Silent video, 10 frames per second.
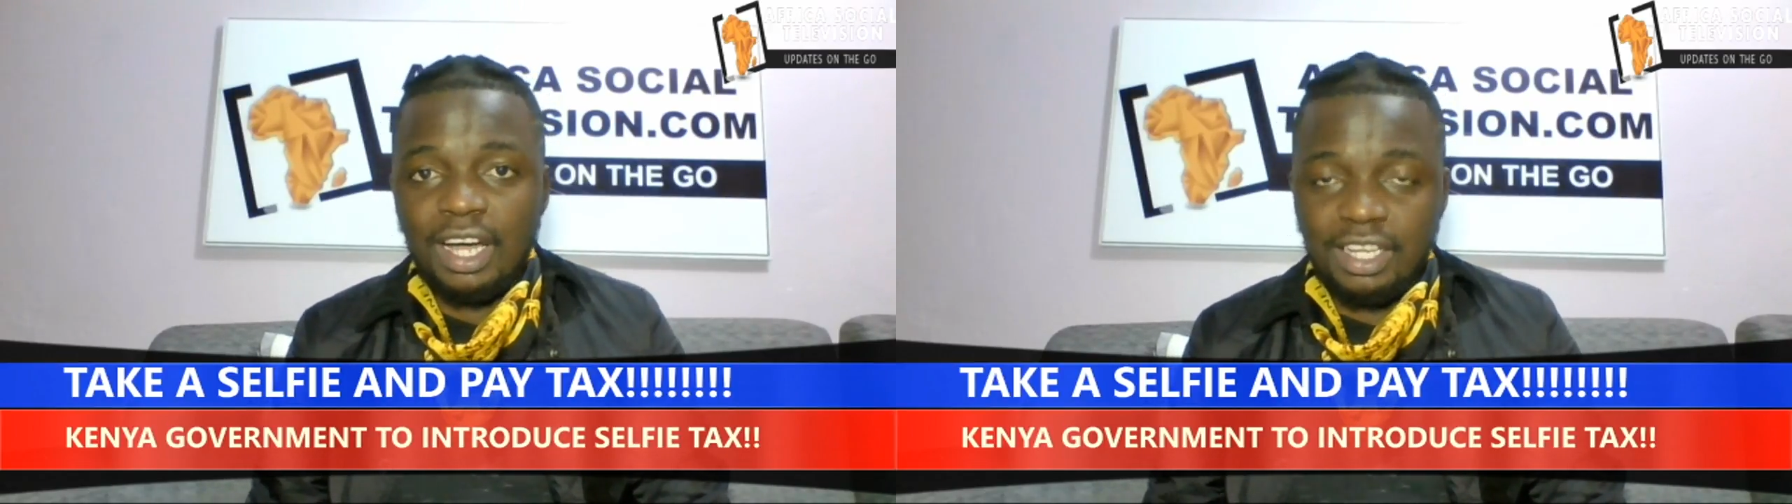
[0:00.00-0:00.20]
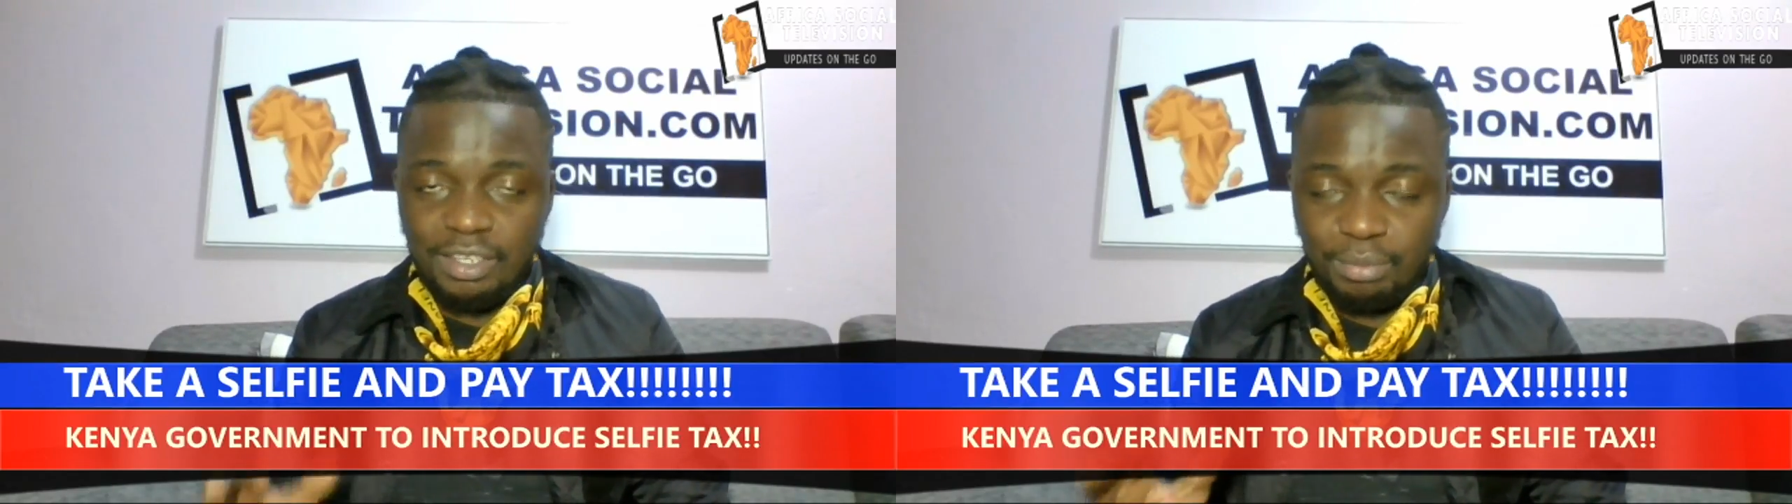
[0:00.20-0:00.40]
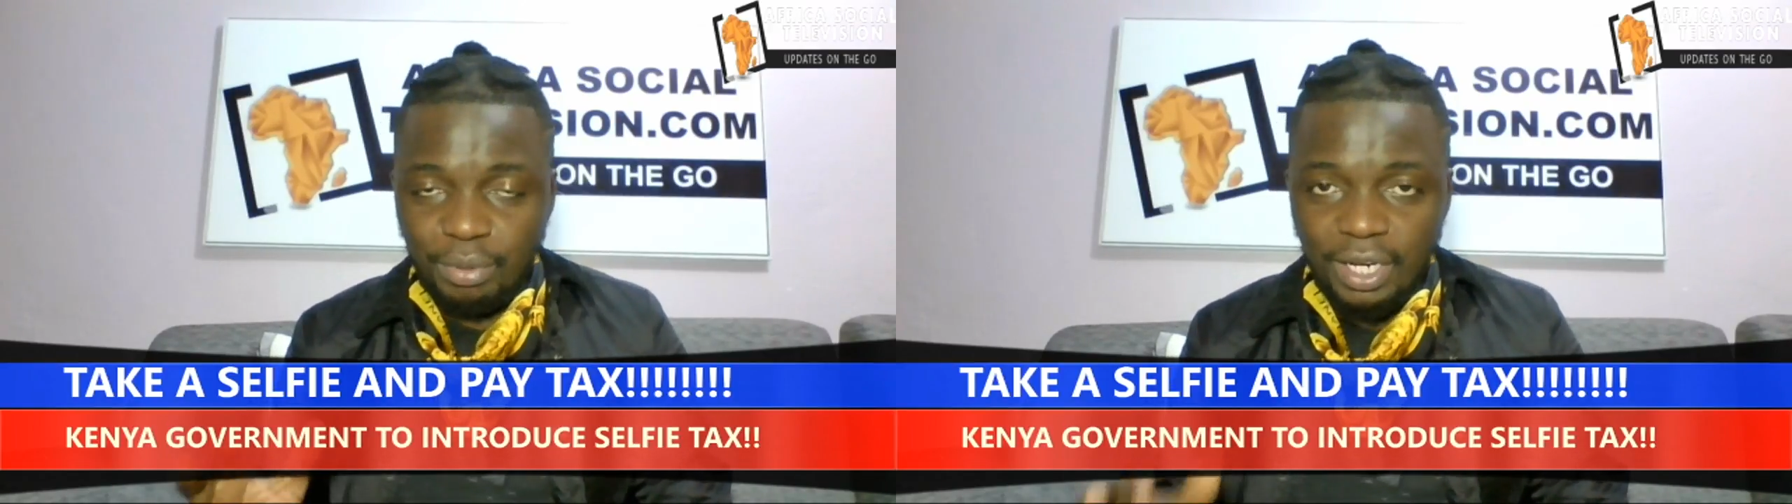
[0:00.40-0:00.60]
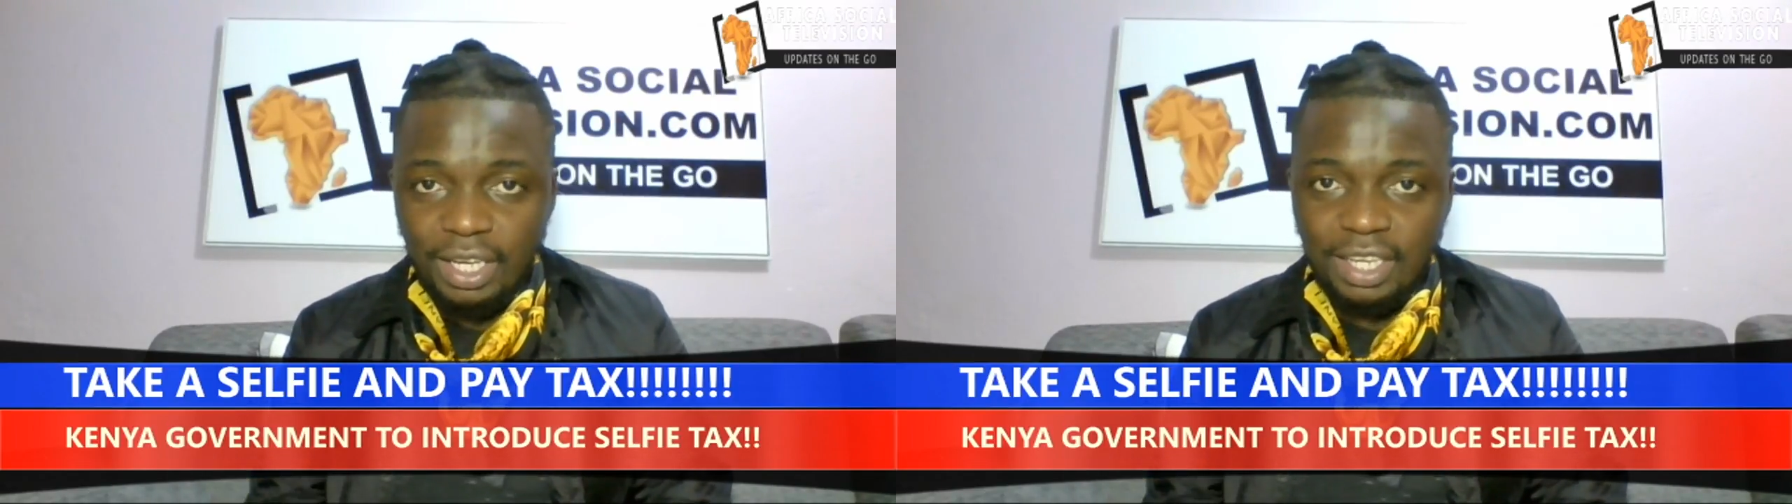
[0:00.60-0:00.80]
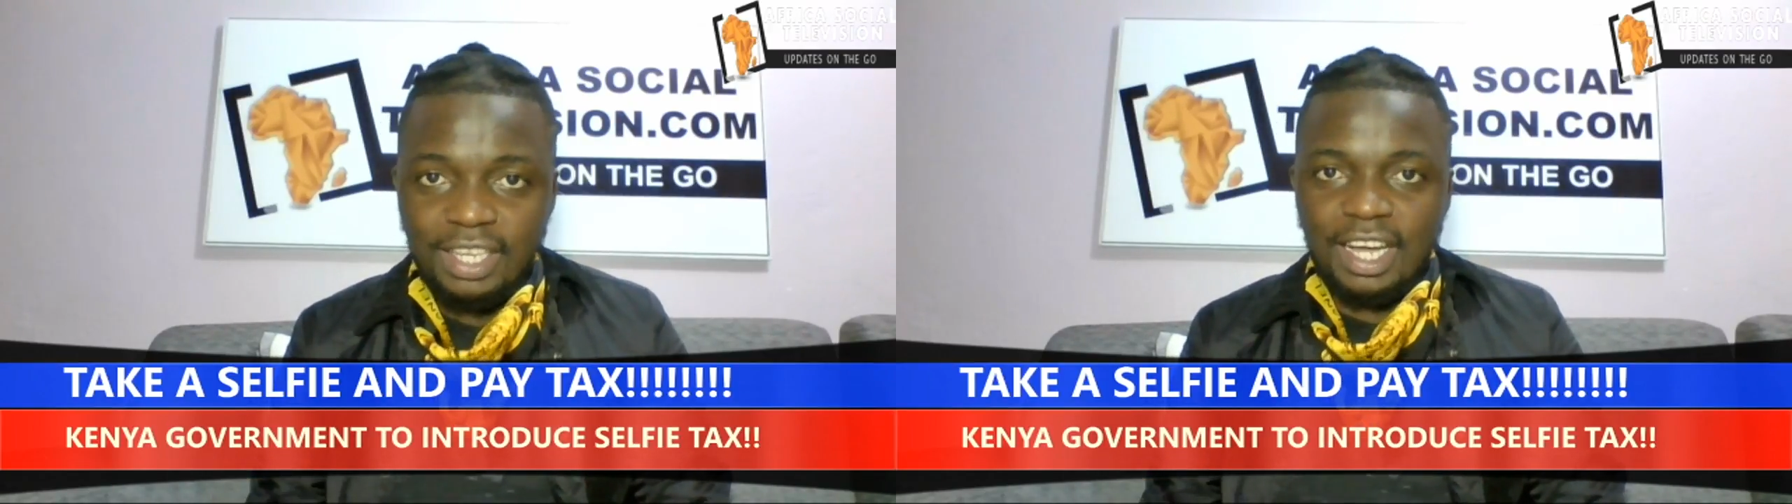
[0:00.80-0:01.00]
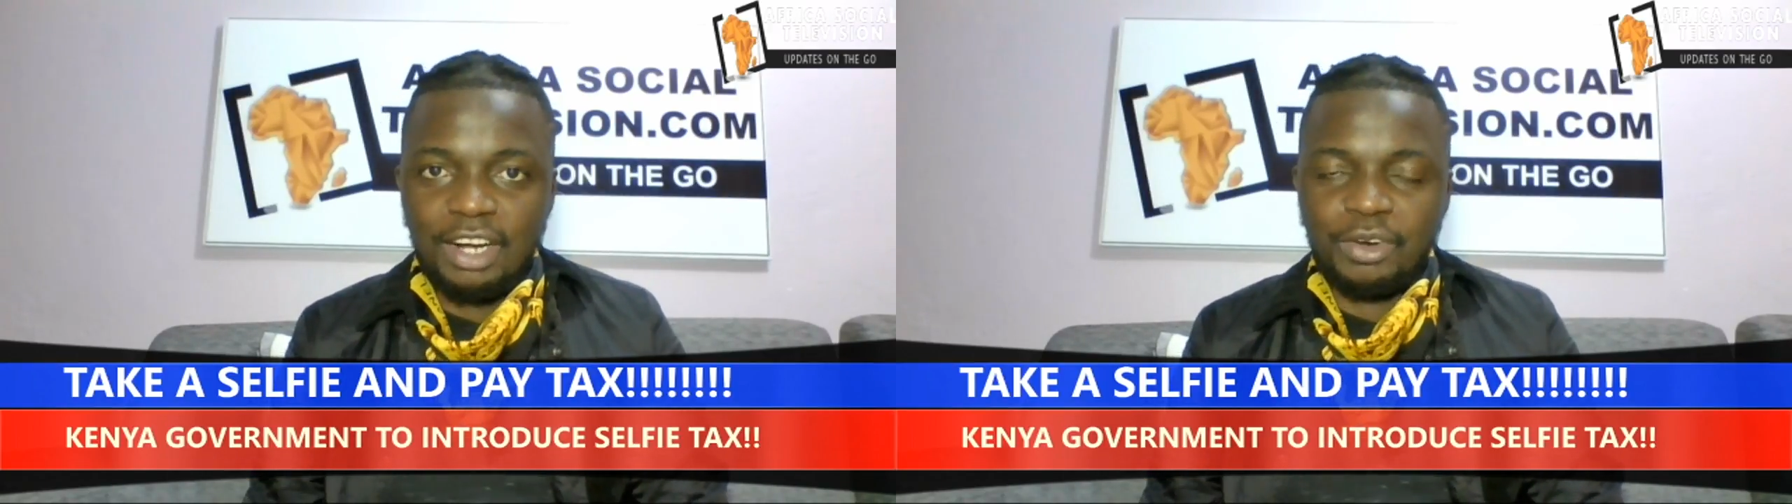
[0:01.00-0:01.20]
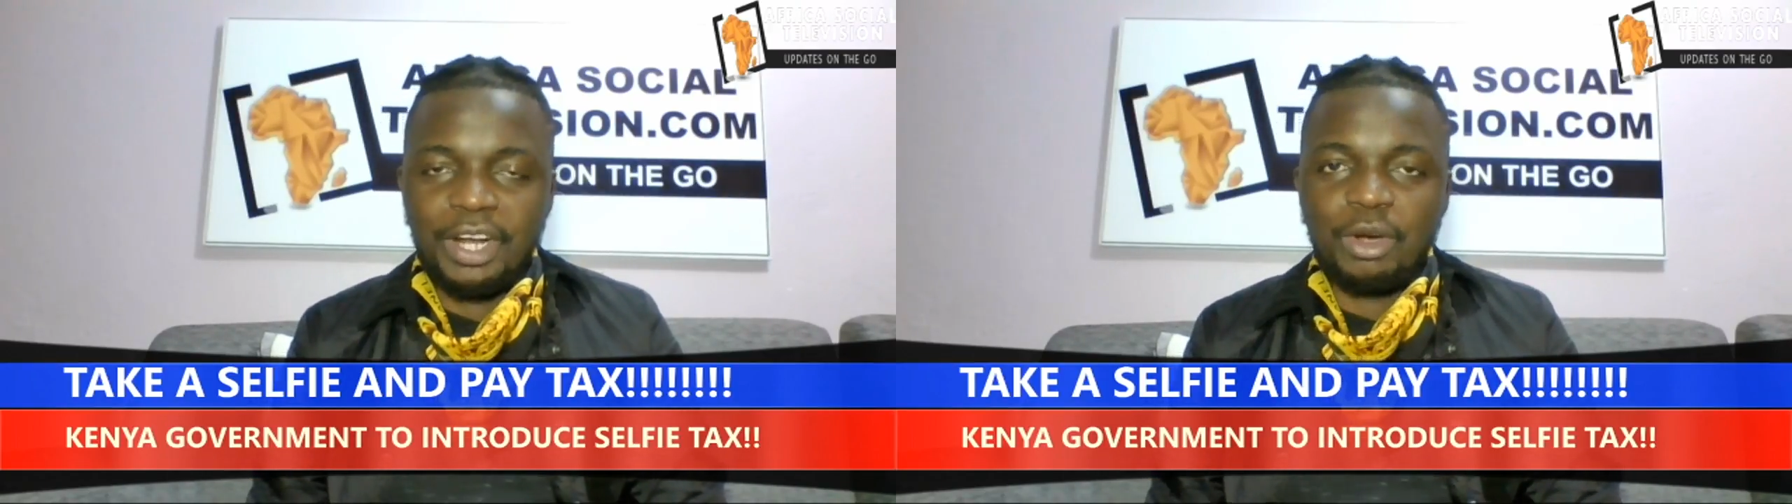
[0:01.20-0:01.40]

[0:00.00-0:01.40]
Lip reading: Kampala, are crying